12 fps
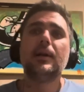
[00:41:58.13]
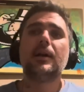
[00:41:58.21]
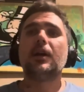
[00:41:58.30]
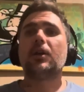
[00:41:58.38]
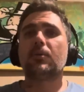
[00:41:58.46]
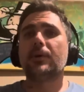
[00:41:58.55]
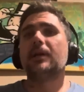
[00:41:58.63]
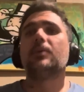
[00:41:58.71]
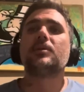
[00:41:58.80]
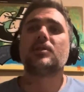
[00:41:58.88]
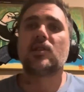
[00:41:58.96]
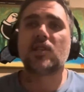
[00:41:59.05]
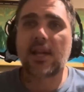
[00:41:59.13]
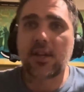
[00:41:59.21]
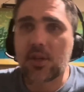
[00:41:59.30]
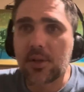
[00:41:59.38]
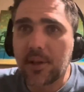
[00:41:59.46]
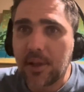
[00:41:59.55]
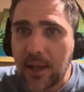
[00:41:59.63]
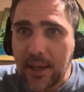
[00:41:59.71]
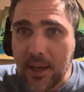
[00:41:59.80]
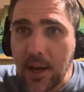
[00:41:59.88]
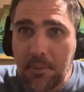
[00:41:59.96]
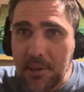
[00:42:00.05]
And Karina was essentially
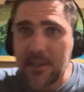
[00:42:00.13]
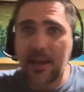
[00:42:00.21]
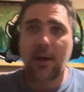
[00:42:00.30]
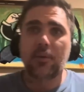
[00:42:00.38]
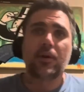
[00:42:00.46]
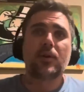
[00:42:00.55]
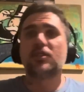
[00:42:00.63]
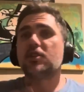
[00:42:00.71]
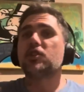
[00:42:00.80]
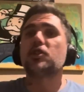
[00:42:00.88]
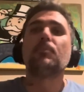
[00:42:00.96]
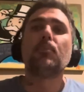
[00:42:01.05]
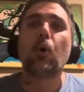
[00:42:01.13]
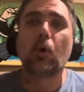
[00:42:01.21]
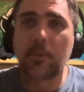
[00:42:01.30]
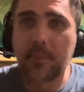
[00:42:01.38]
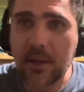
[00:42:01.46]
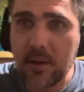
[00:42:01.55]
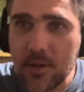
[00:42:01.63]
like coming down there to support me.